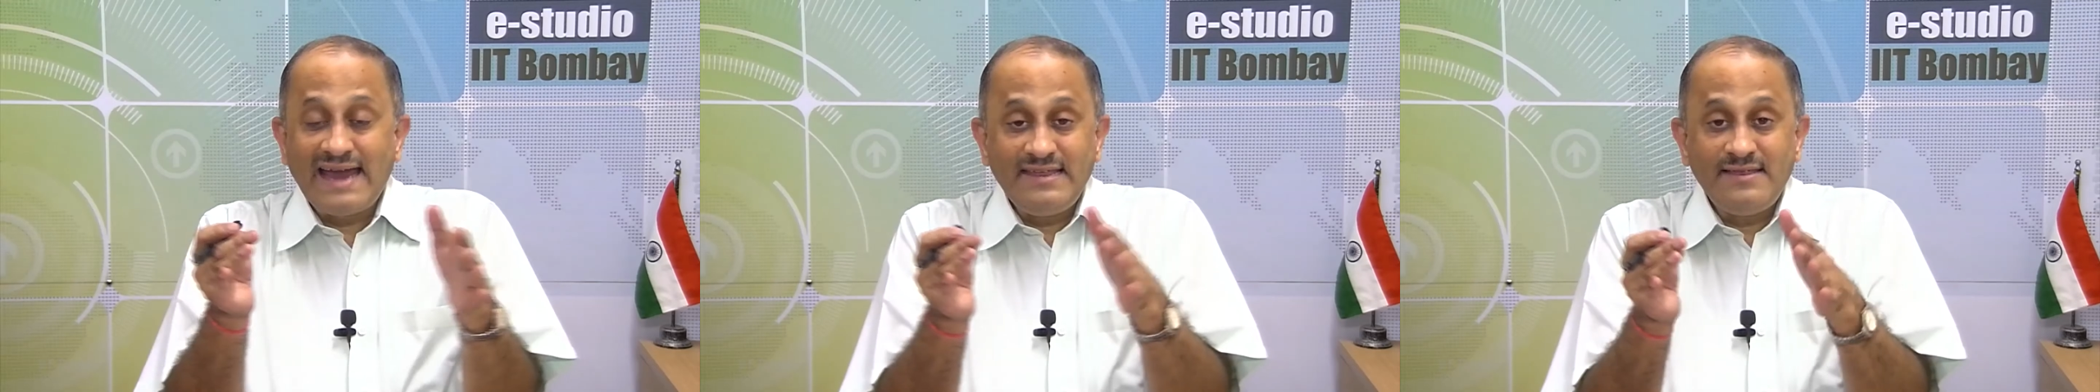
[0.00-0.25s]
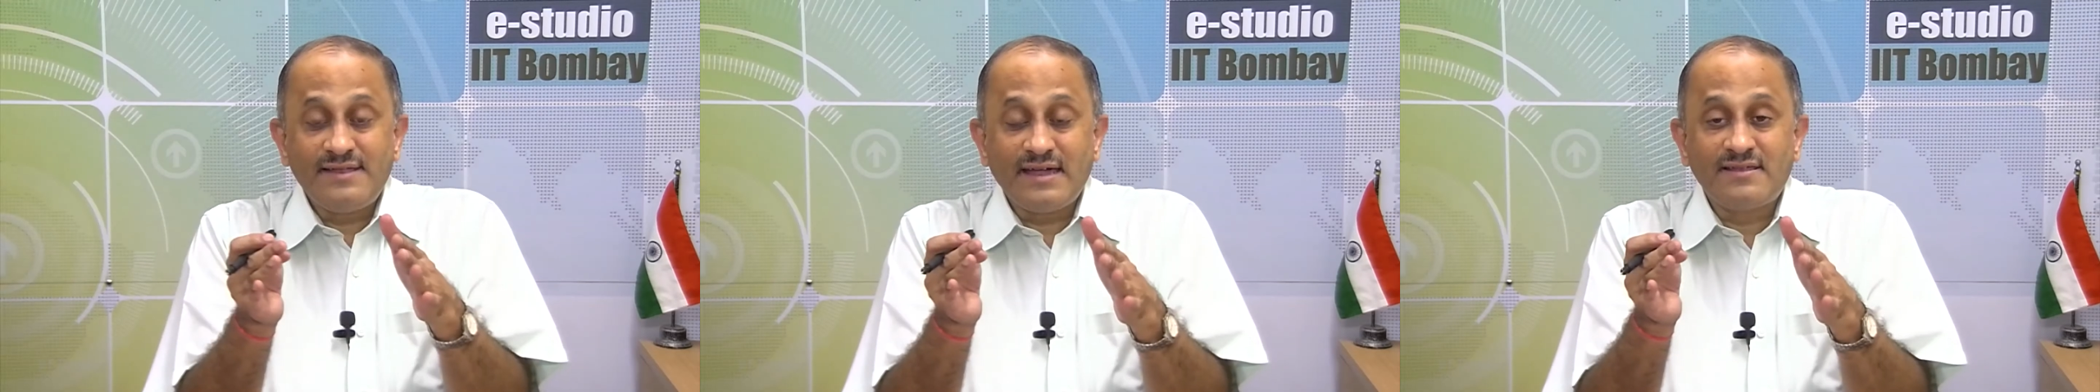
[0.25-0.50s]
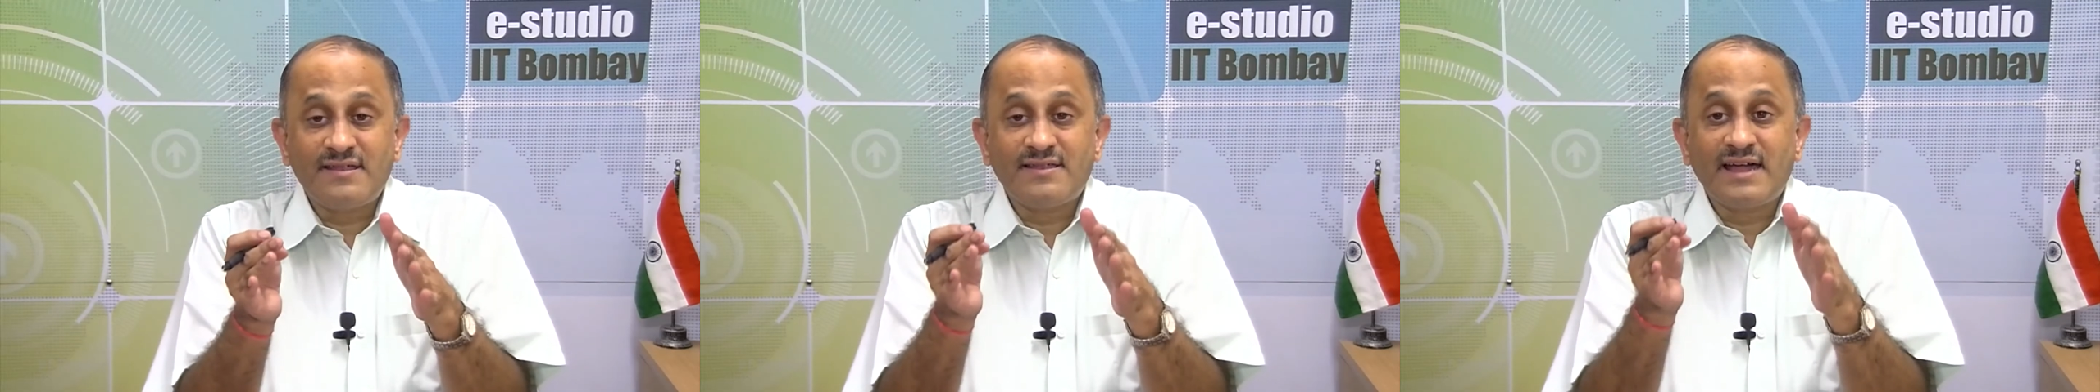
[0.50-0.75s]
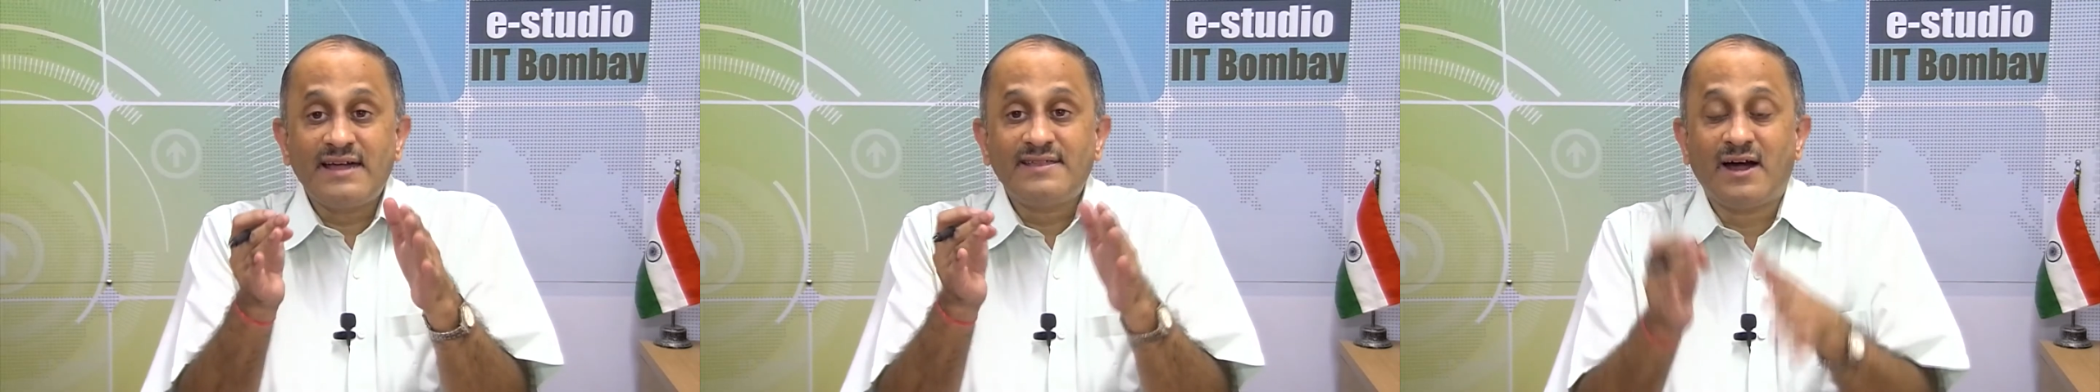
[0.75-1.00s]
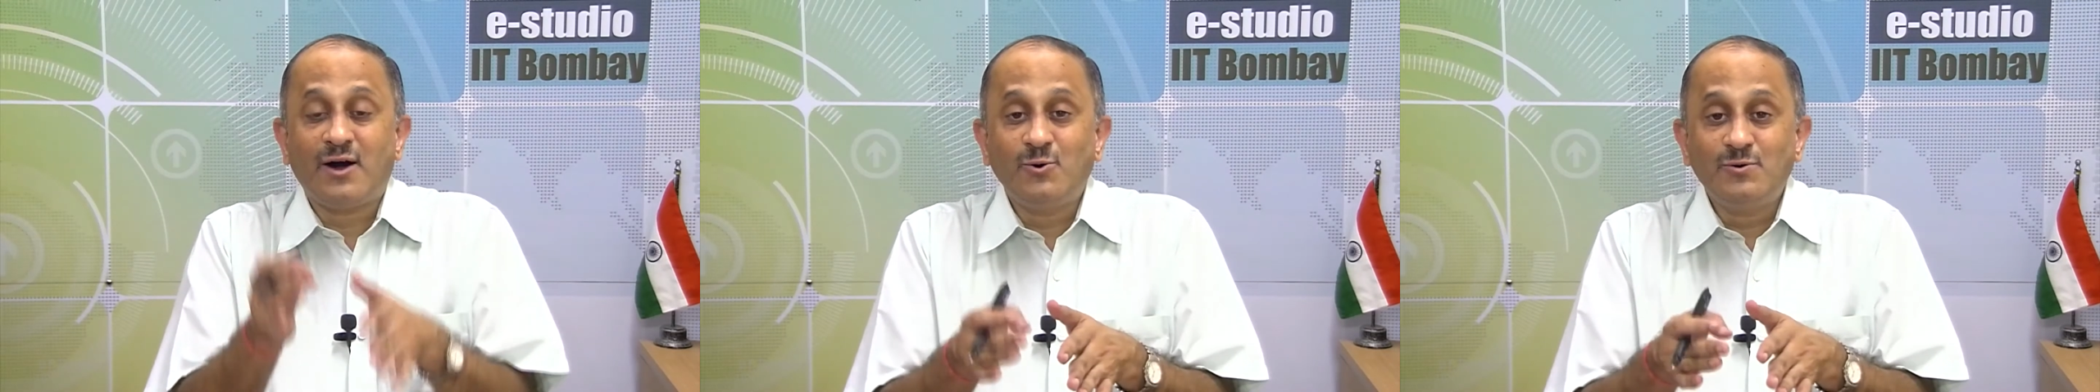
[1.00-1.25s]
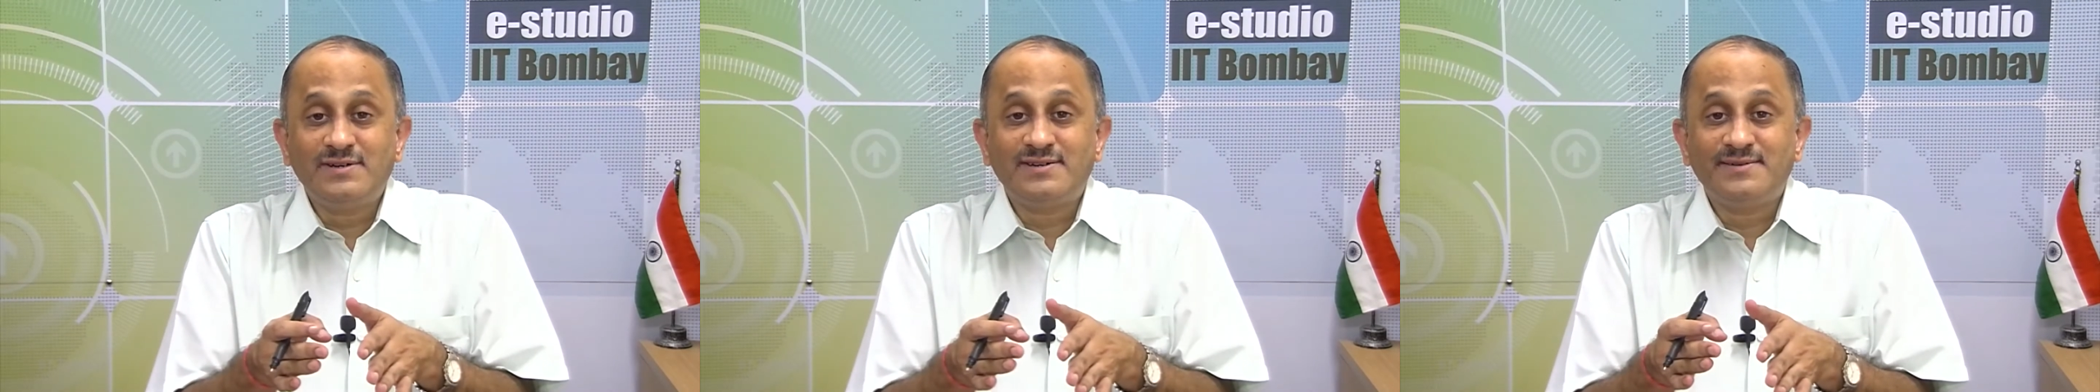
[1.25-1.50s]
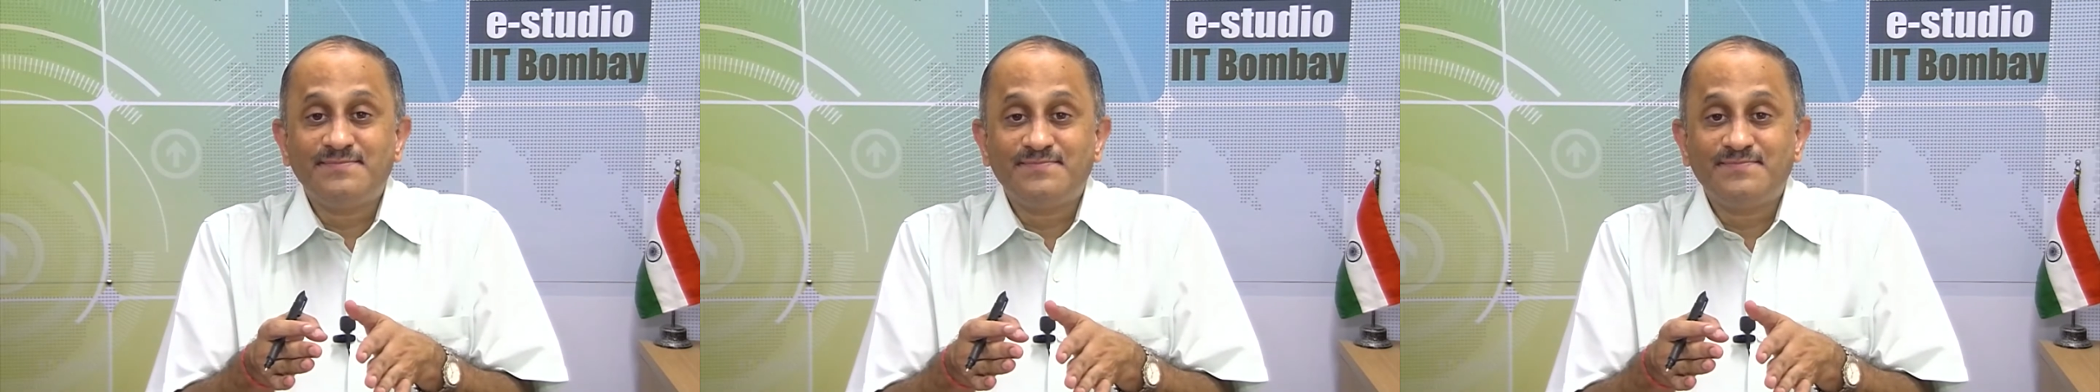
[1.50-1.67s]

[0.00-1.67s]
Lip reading: this exercise out,